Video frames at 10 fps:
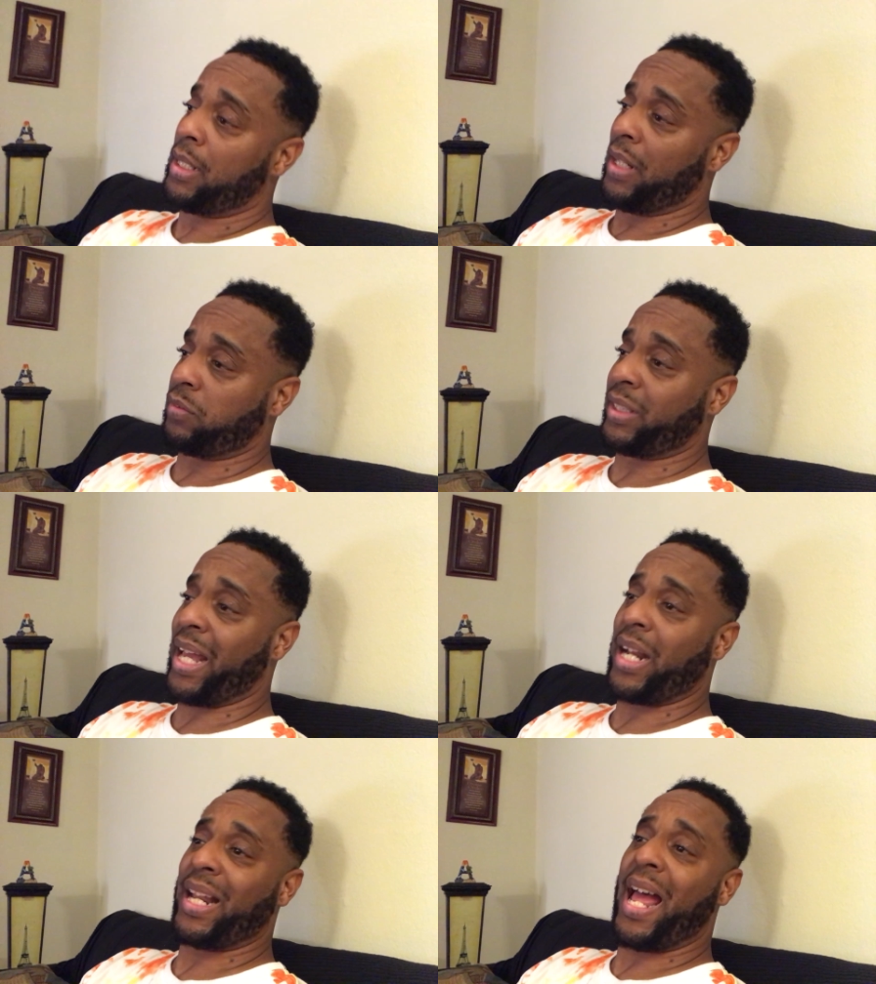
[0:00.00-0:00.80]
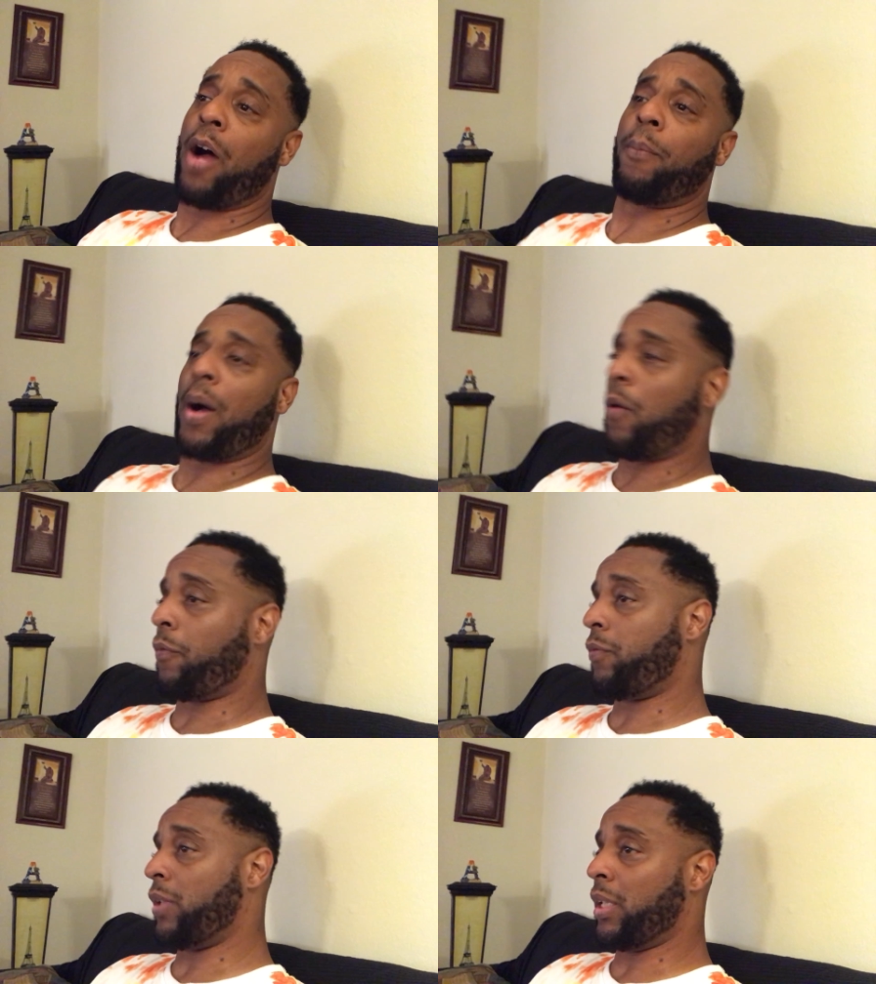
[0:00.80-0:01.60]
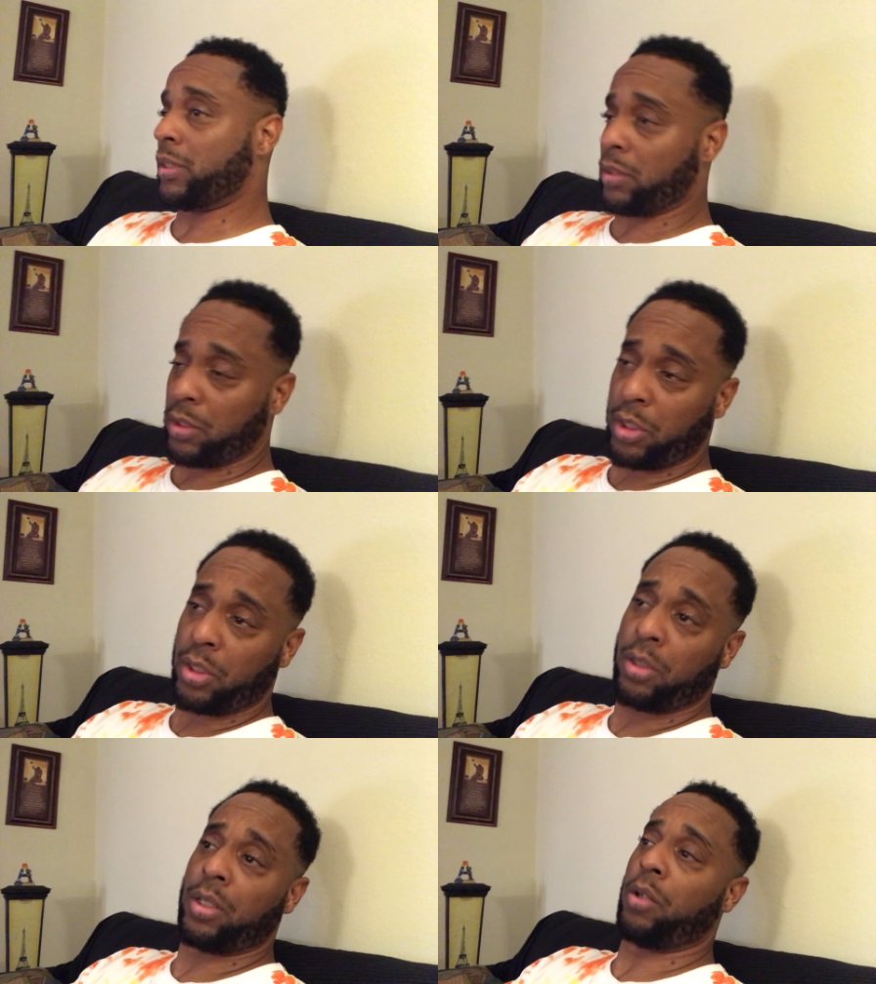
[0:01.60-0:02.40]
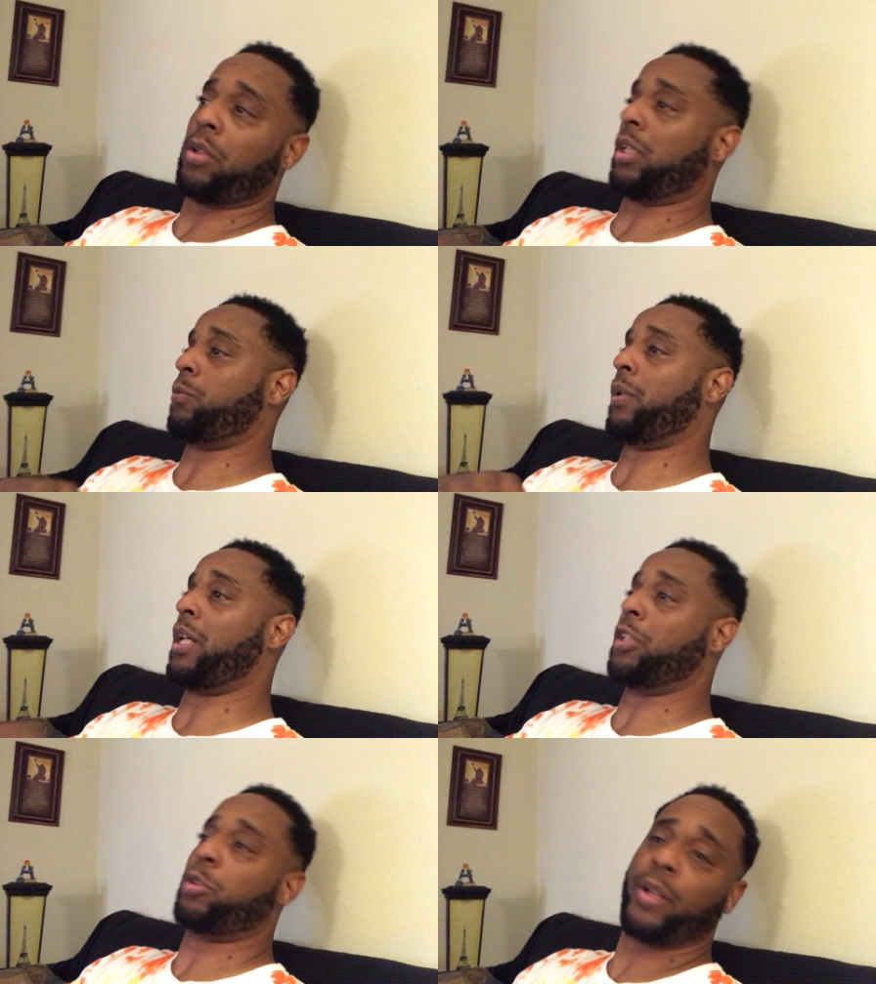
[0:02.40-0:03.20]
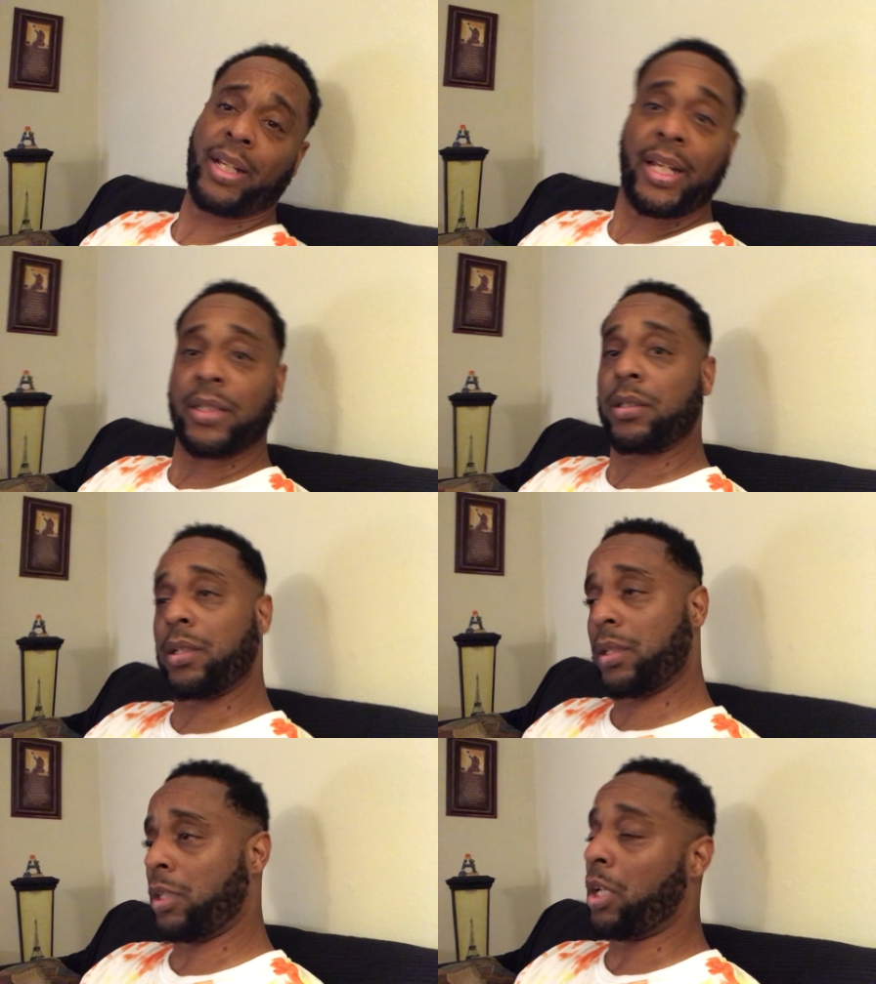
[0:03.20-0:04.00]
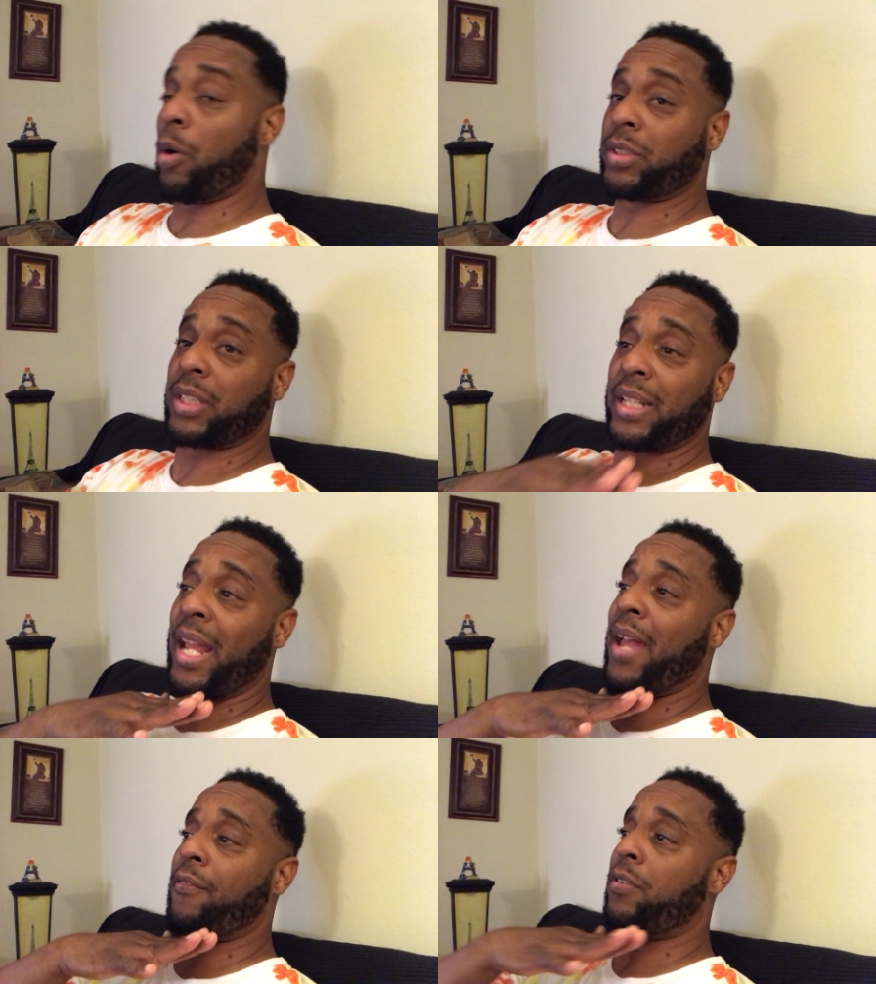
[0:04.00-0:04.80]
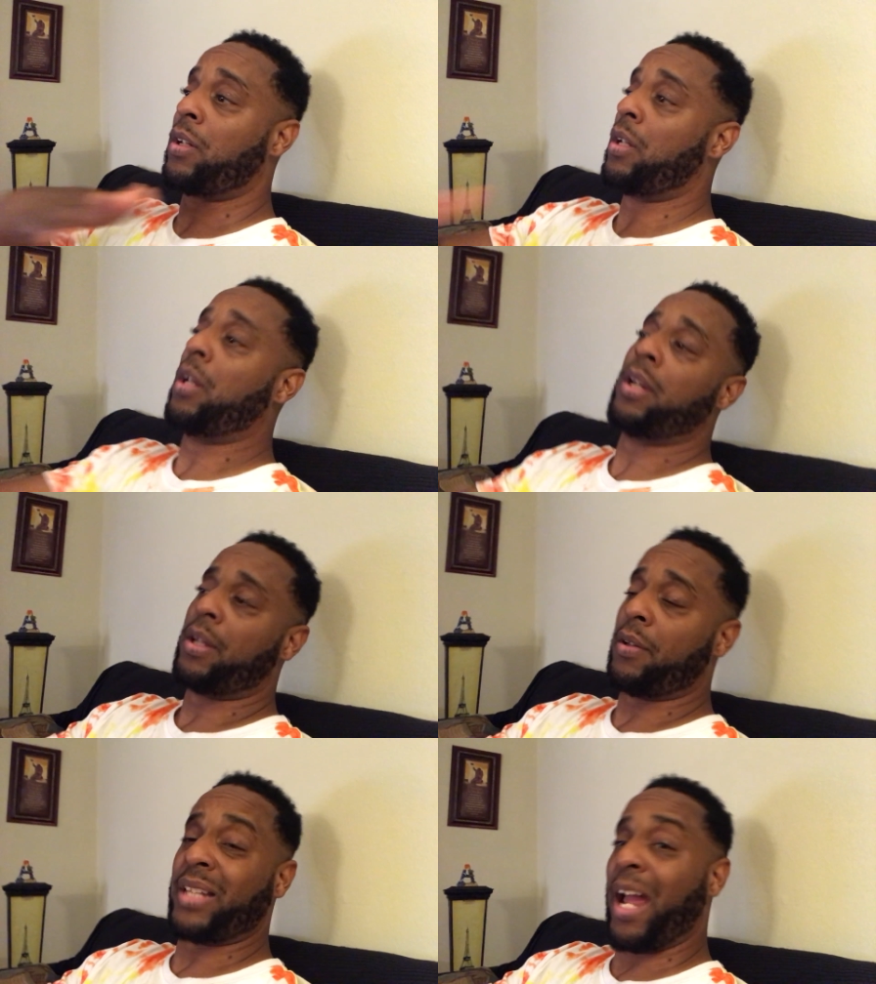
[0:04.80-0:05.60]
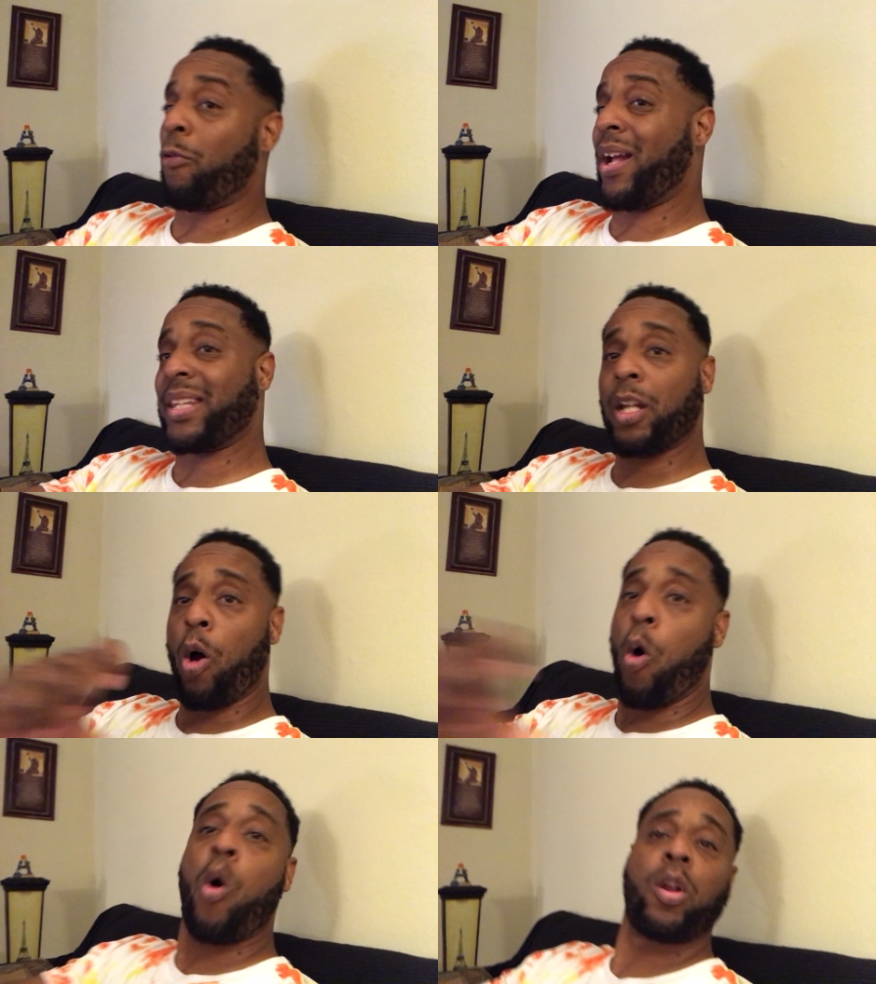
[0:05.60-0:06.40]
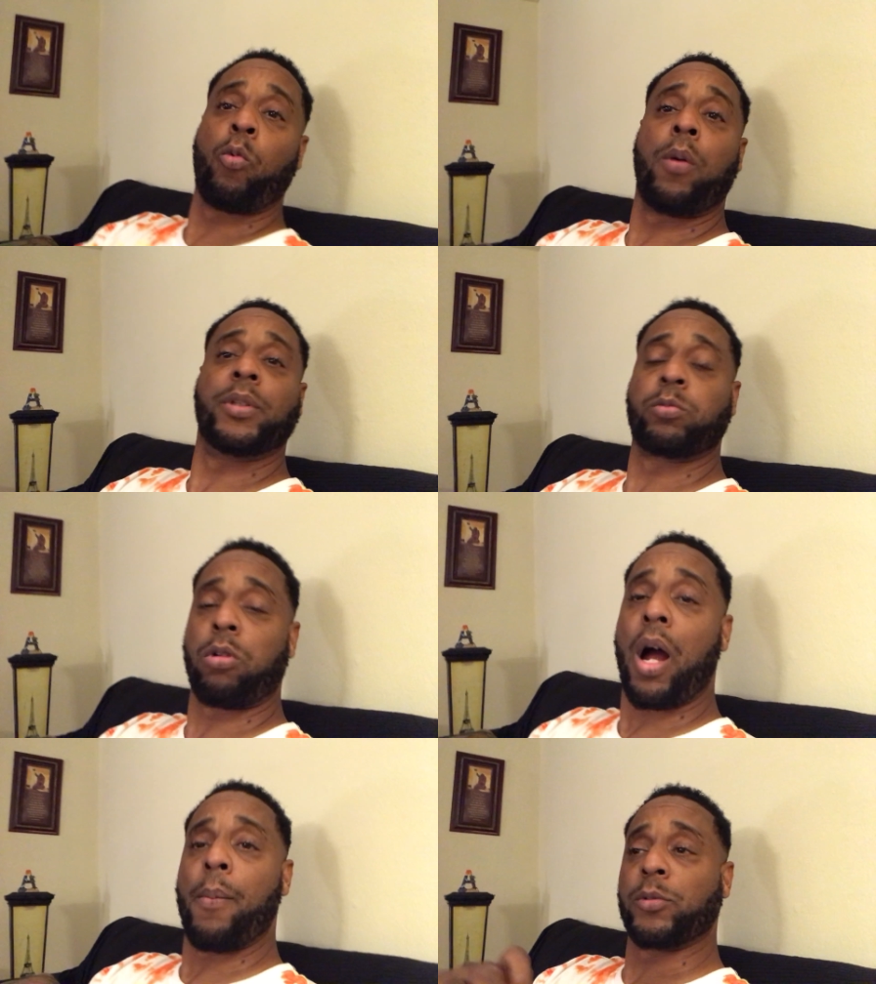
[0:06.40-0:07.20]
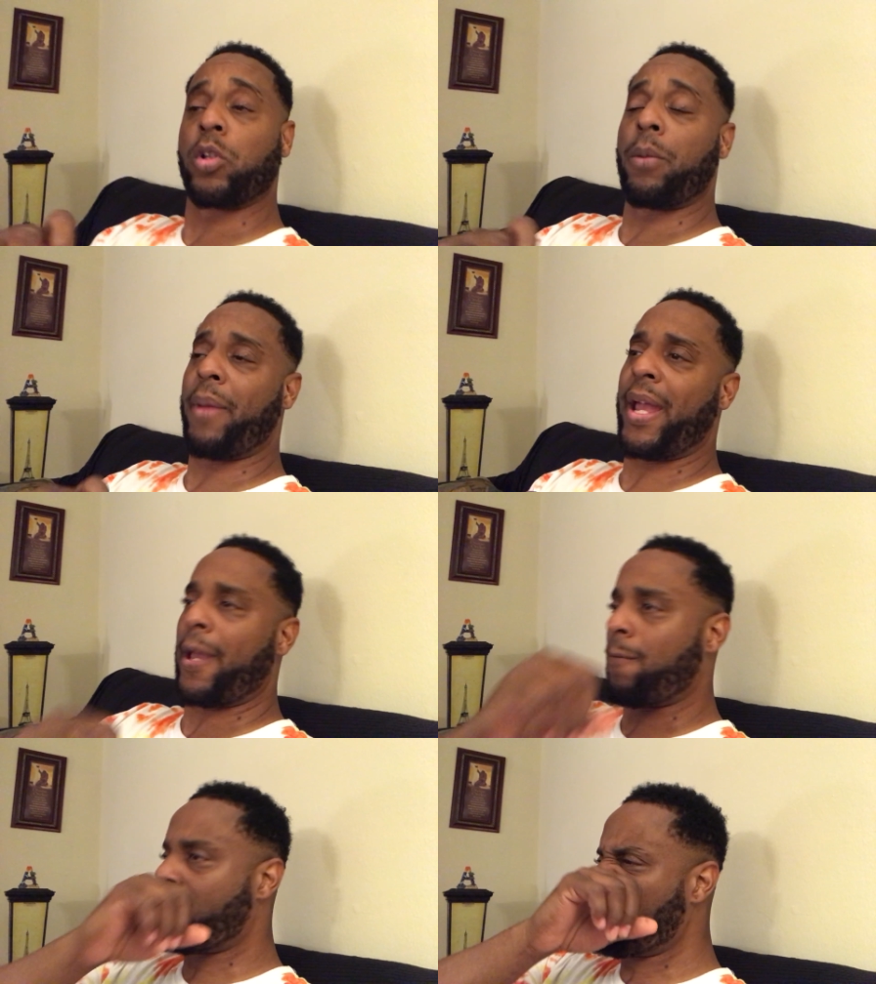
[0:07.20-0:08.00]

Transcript: If she got a loud mouth, it's, you know, it's because you ain't listening. You know, it's, they have directed all a woman's problems on a man.